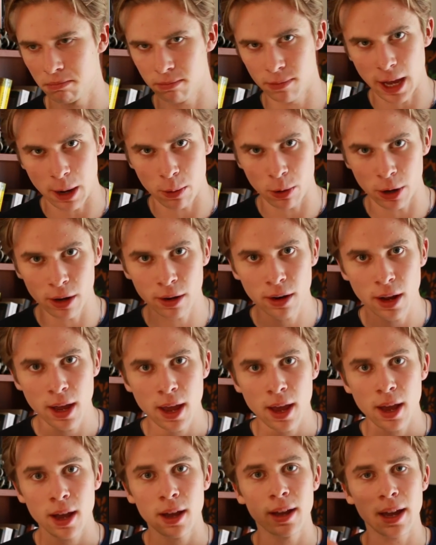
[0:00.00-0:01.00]
that word,
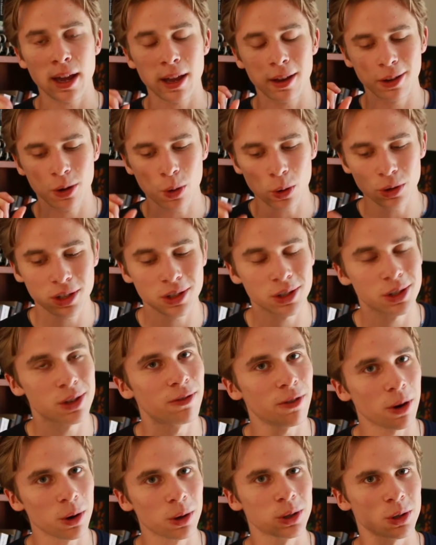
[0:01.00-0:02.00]
causes us to
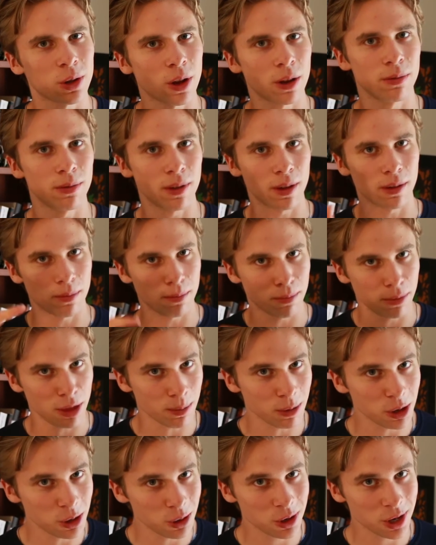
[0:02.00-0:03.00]
focus on the
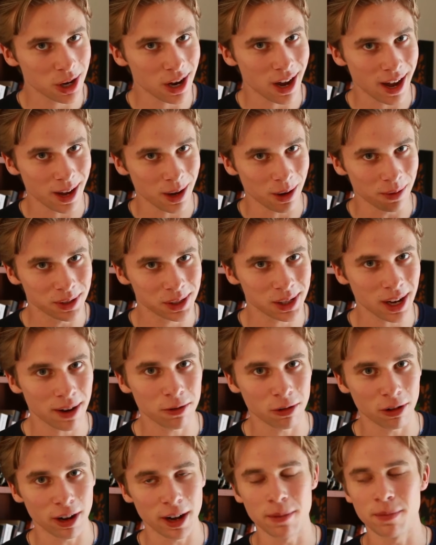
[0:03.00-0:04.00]
minutiae of
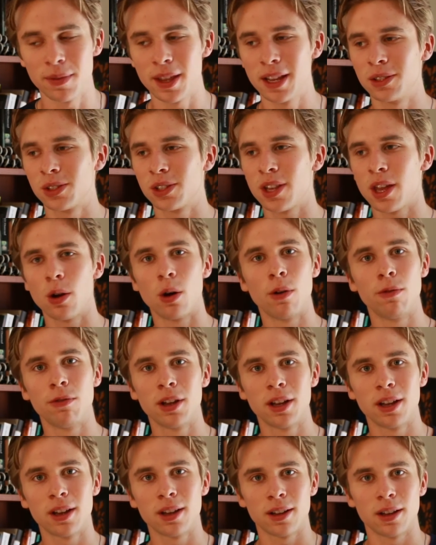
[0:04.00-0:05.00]
suffering instead of
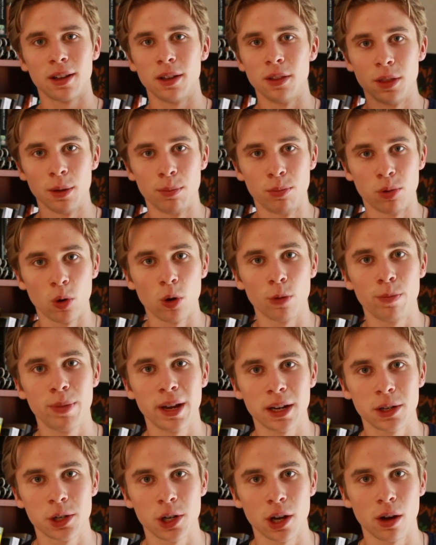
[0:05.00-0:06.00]
the broad
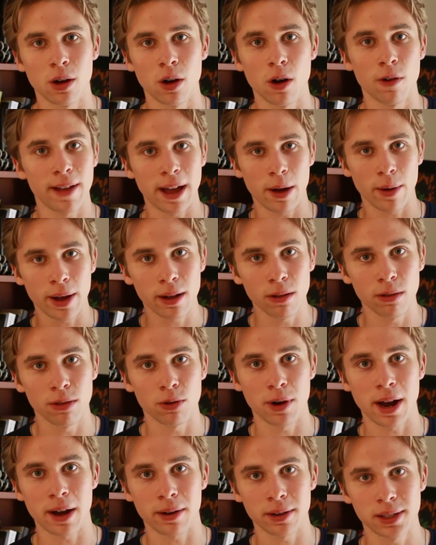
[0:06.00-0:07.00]
picture of our health
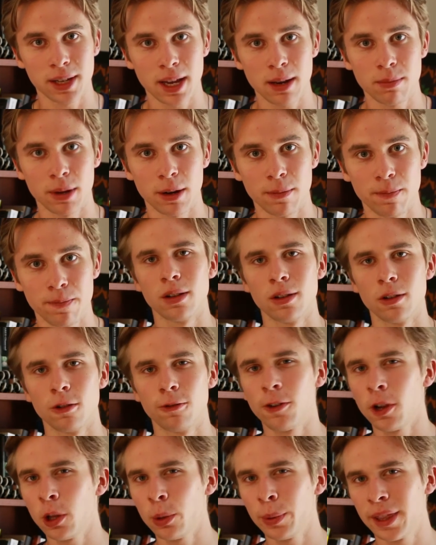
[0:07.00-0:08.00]
or our contentment.
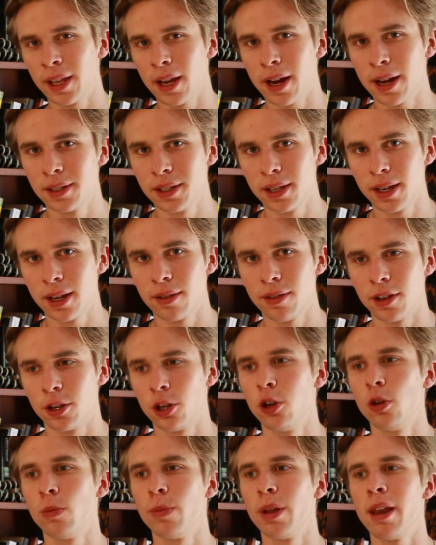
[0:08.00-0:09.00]
Following the idea that
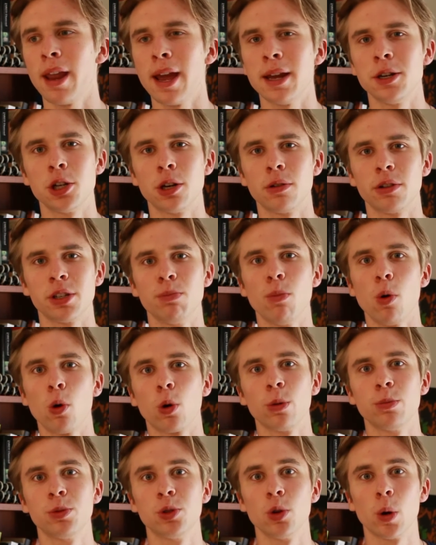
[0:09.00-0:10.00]
human nature is
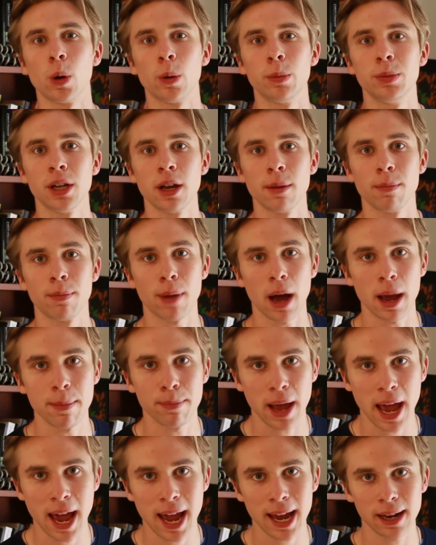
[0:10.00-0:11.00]
more absorbed by
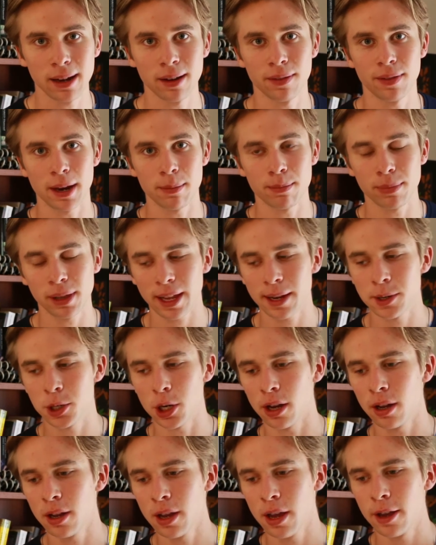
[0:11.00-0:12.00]
pain than
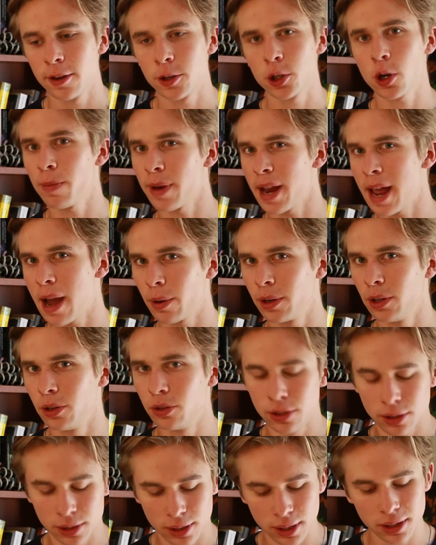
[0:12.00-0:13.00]
pleasure, Schopenhauer
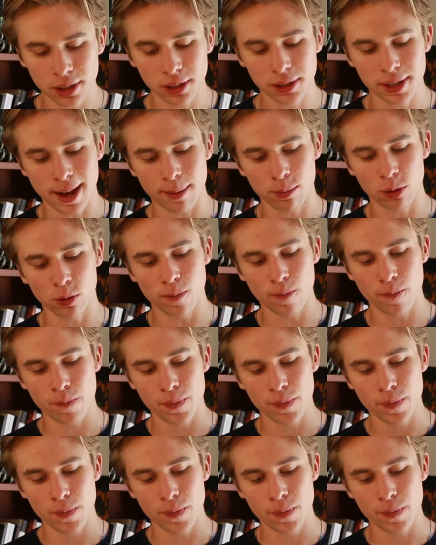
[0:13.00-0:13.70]
uses this example.